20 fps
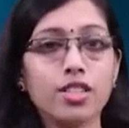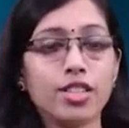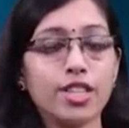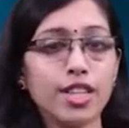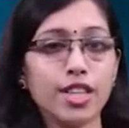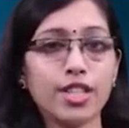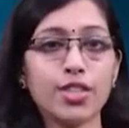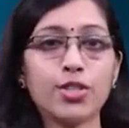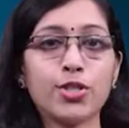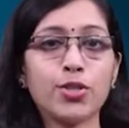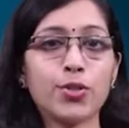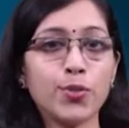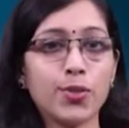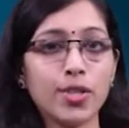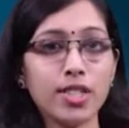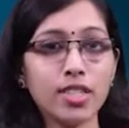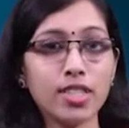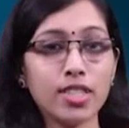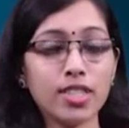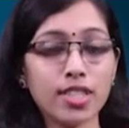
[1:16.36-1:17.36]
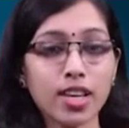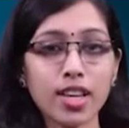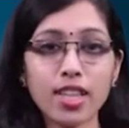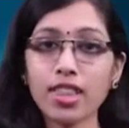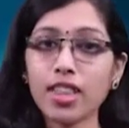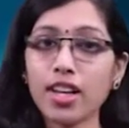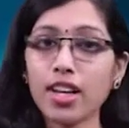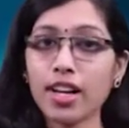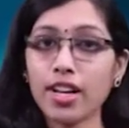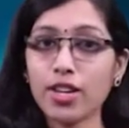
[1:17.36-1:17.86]
Dear students,
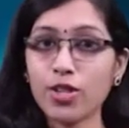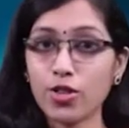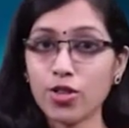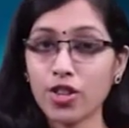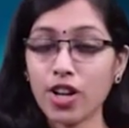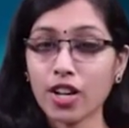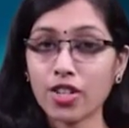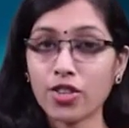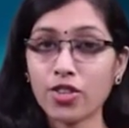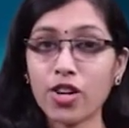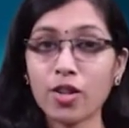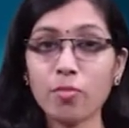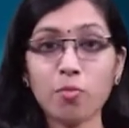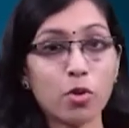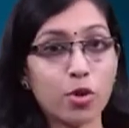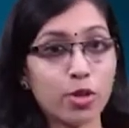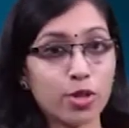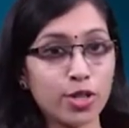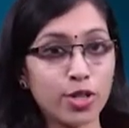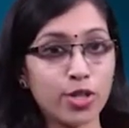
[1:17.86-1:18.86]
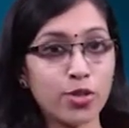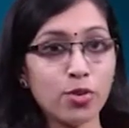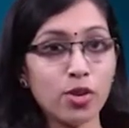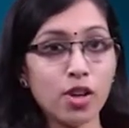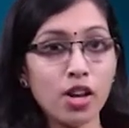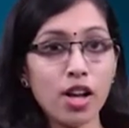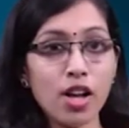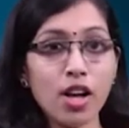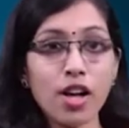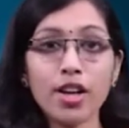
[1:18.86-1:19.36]
in the introductory module,
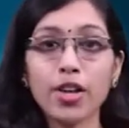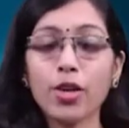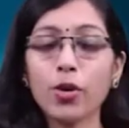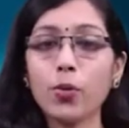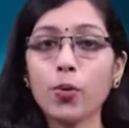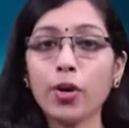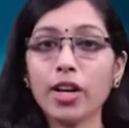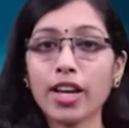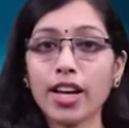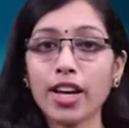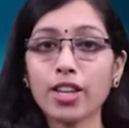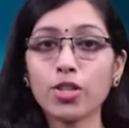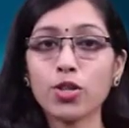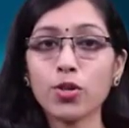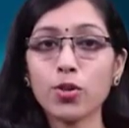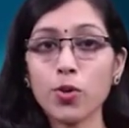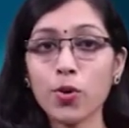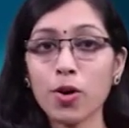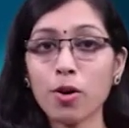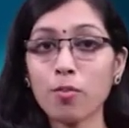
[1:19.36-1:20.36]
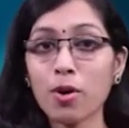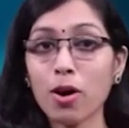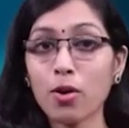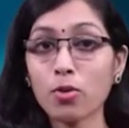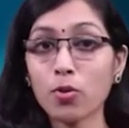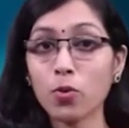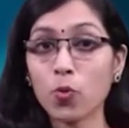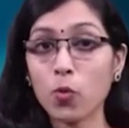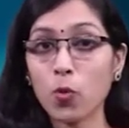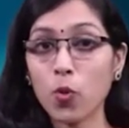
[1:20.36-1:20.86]
you will get to know
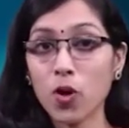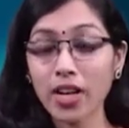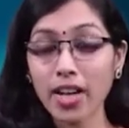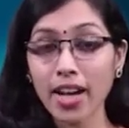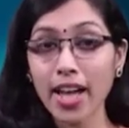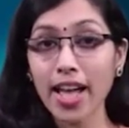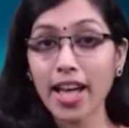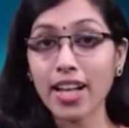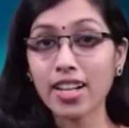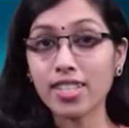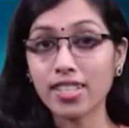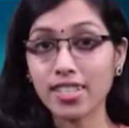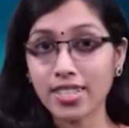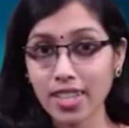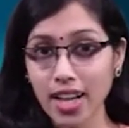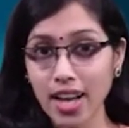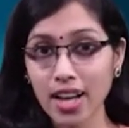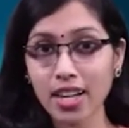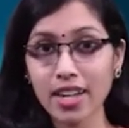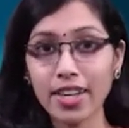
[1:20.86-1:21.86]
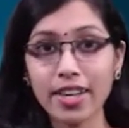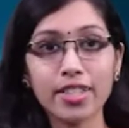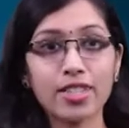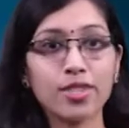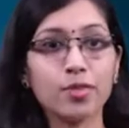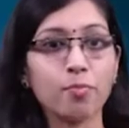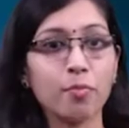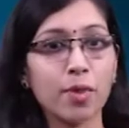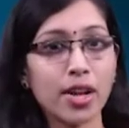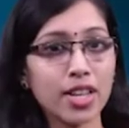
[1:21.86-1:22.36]
about what exactly
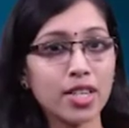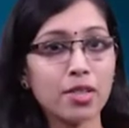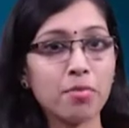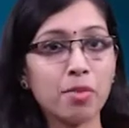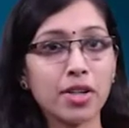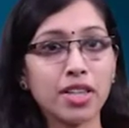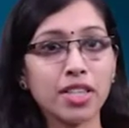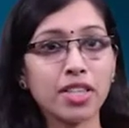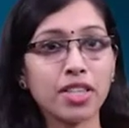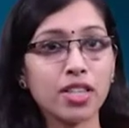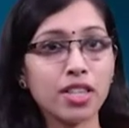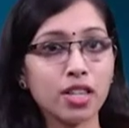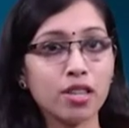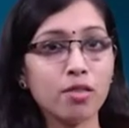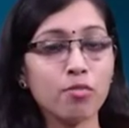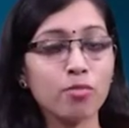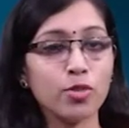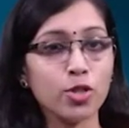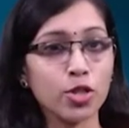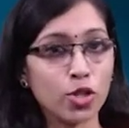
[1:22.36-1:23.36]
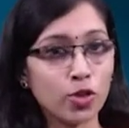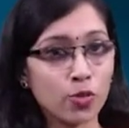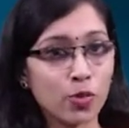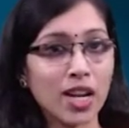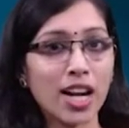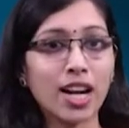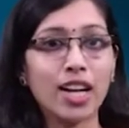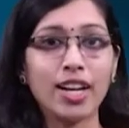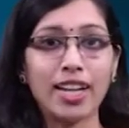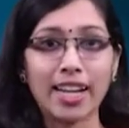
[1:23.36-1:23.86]
is meant by the term
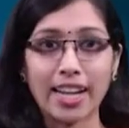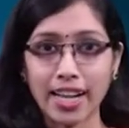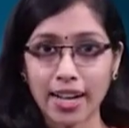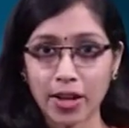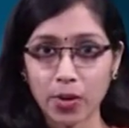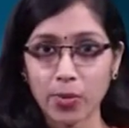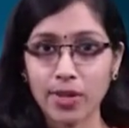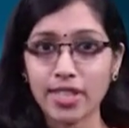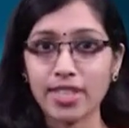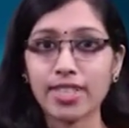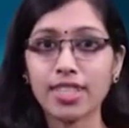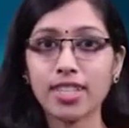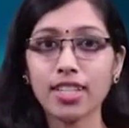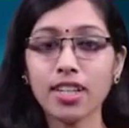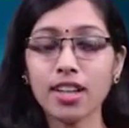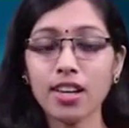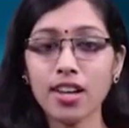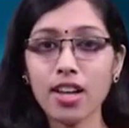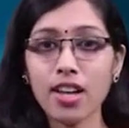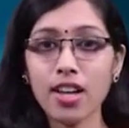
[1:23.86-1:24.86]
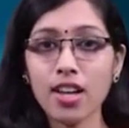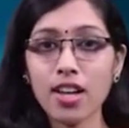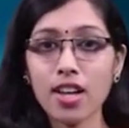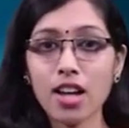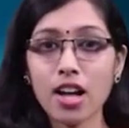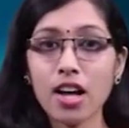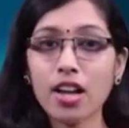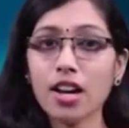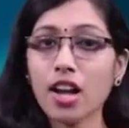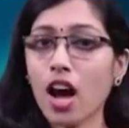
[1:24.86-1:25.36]
juvenile delinquency
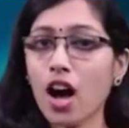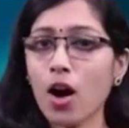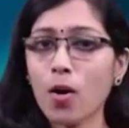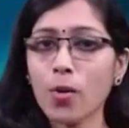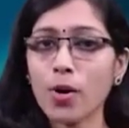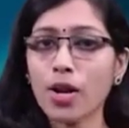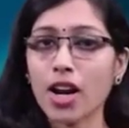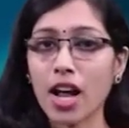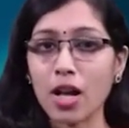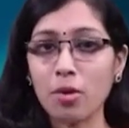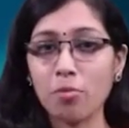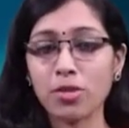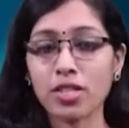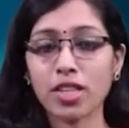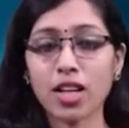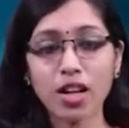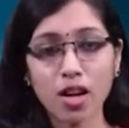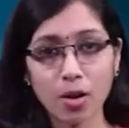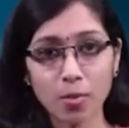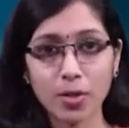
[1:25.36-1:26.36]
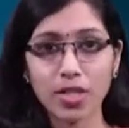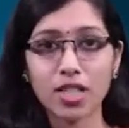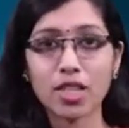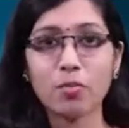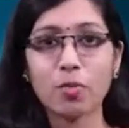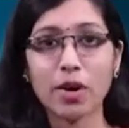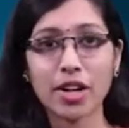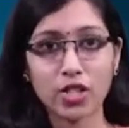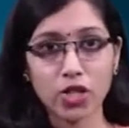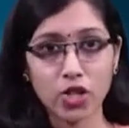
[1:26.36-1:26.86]
and how crimes are
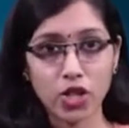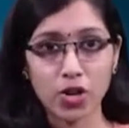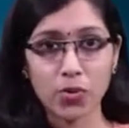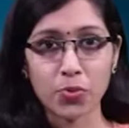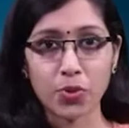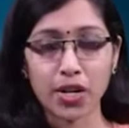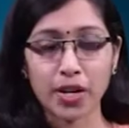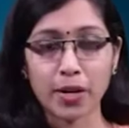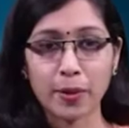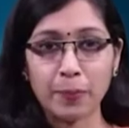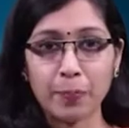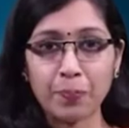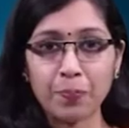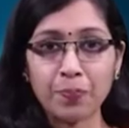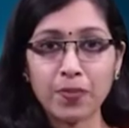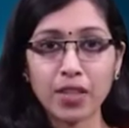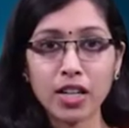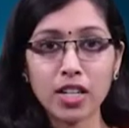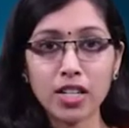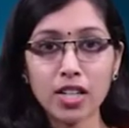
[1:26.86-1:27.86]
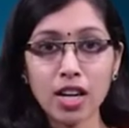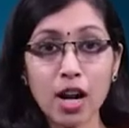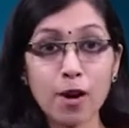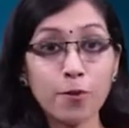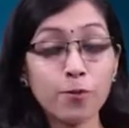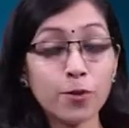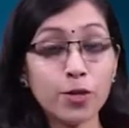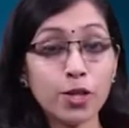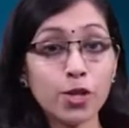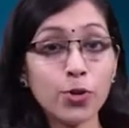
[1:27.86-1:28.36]
committed by children.
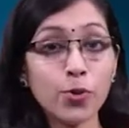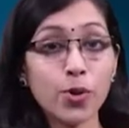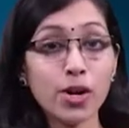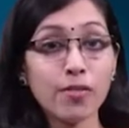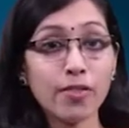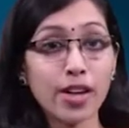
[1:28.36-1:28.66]
After you have